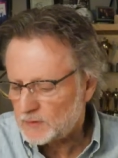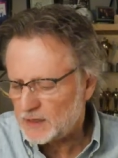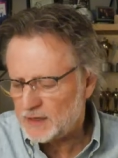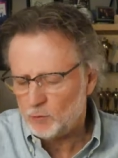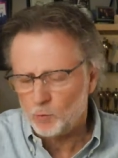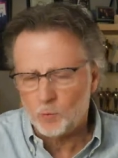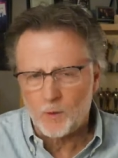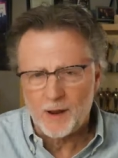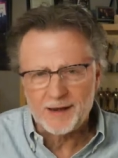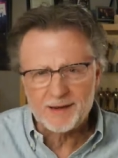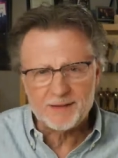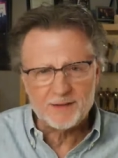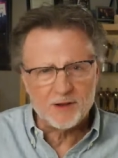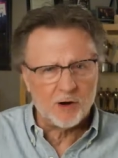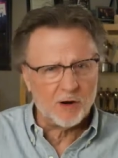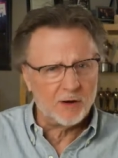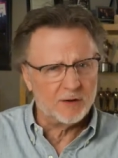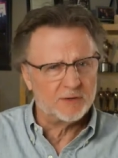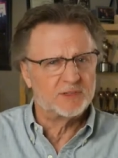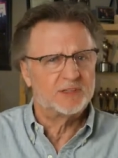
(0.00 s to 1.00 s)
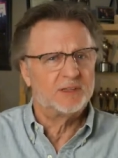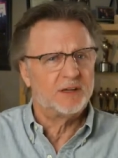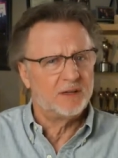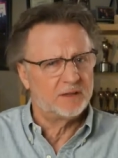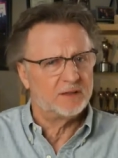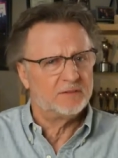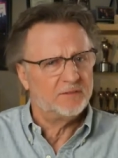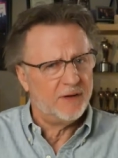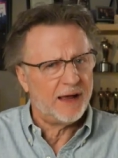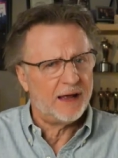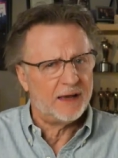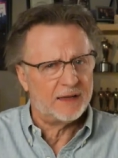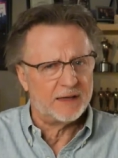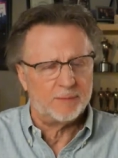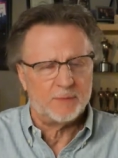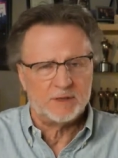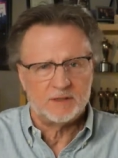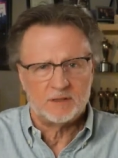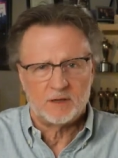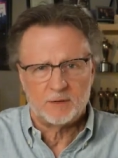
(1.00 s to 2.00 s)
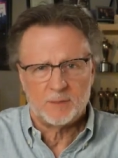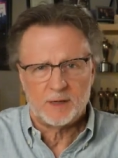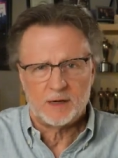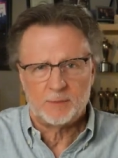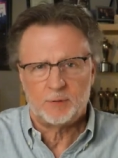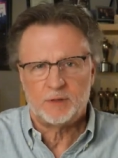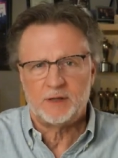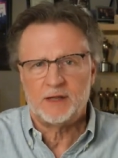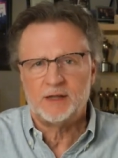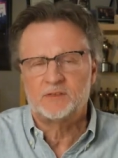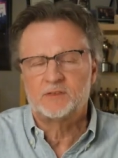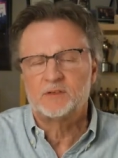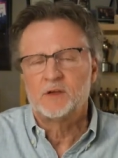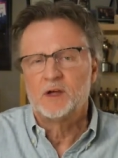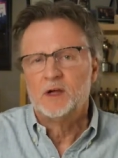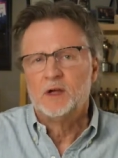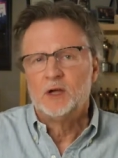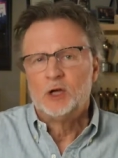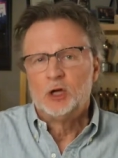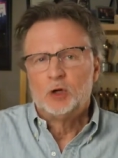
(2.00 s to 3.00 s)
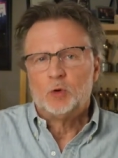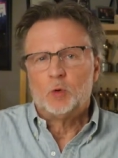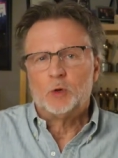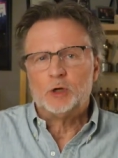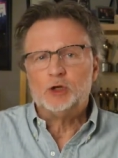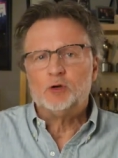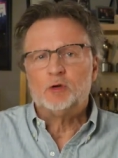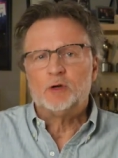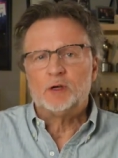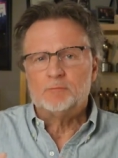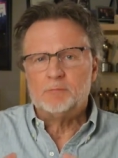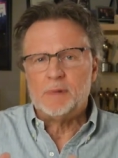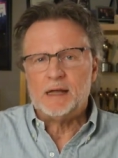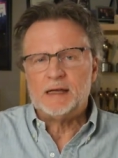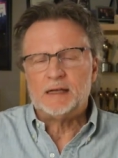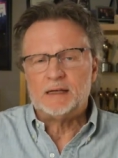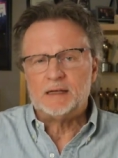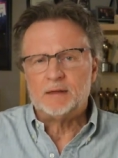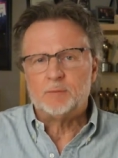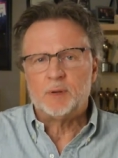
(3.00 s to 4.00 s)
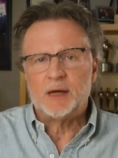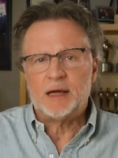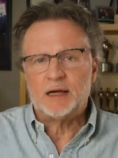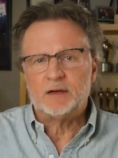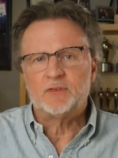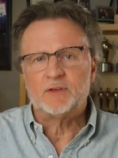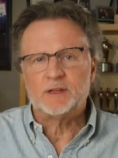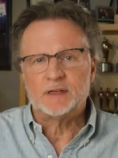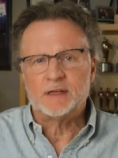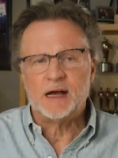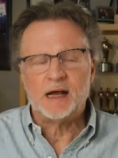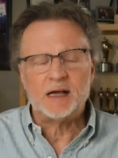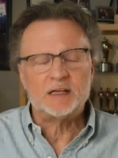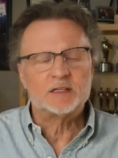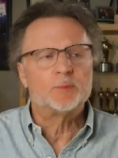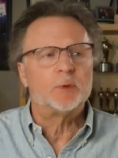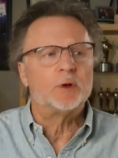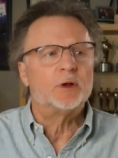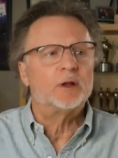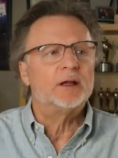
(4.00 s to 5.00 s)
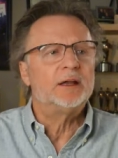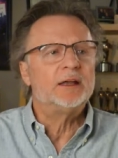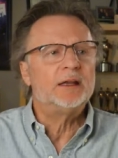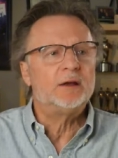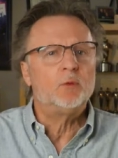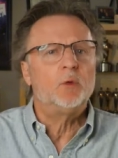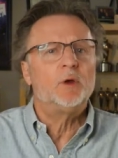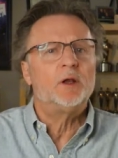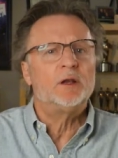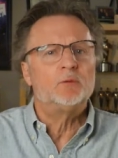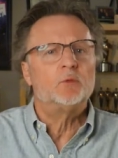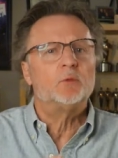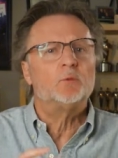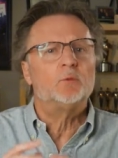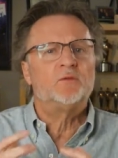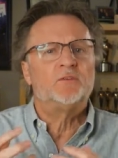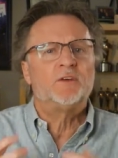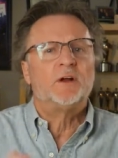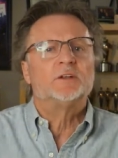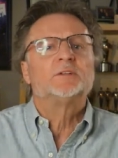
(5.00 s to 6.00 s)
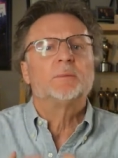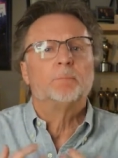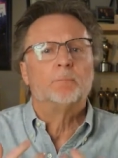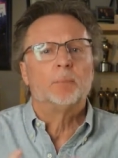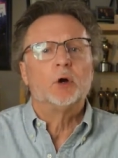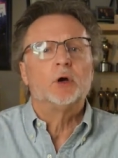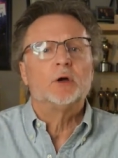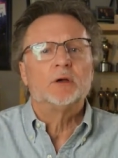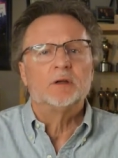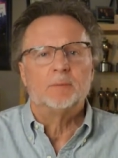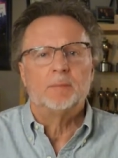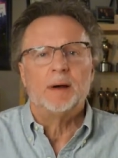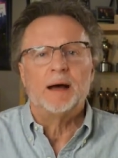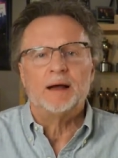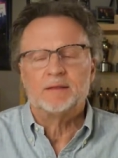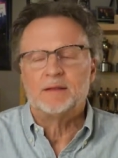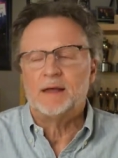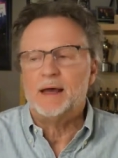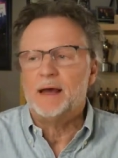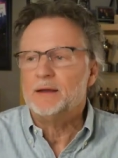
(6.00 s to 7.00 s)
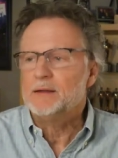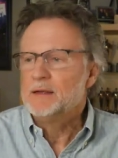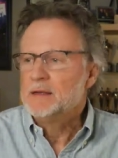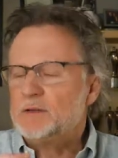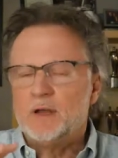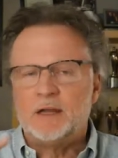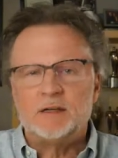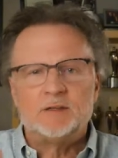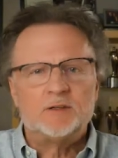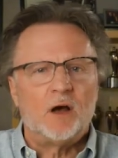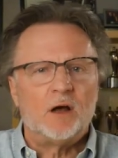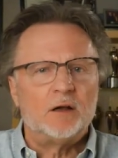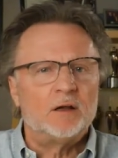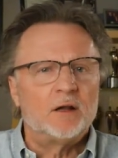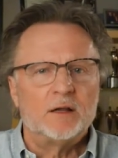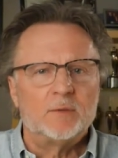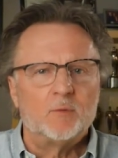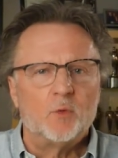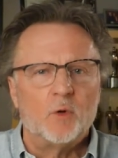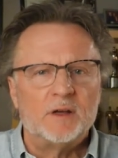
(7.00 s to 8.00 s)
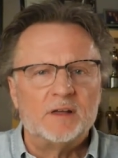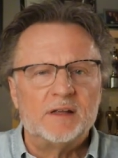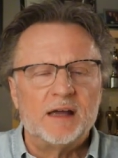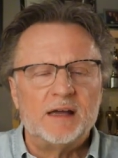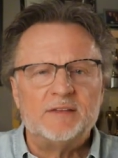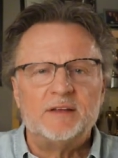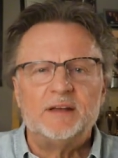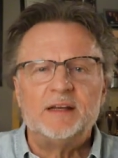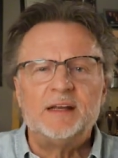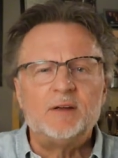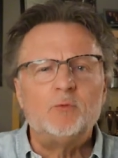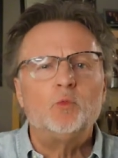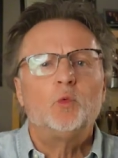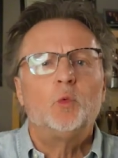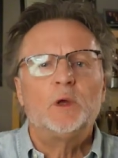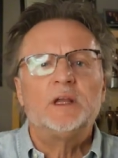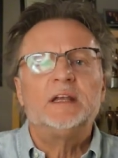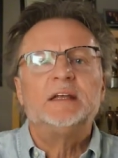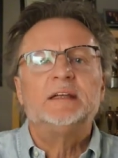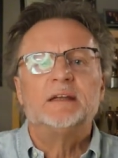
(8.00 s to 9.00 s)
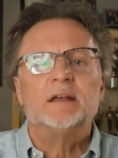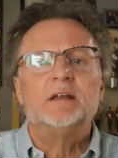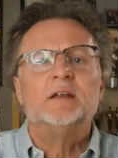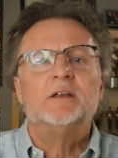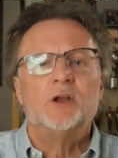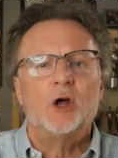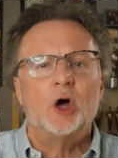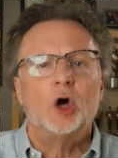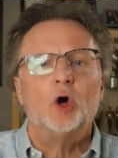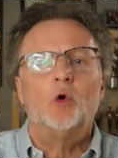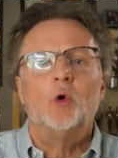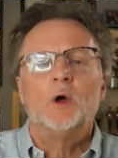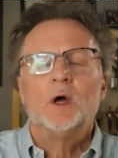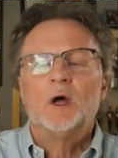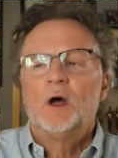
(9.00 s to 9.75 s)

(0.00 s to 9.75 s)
right in the heart of Silicon Valley. I mean, talk about a place where you could make an impact for the gospel. And he really felt a burden about that. It dawned on him one day that he really didn't know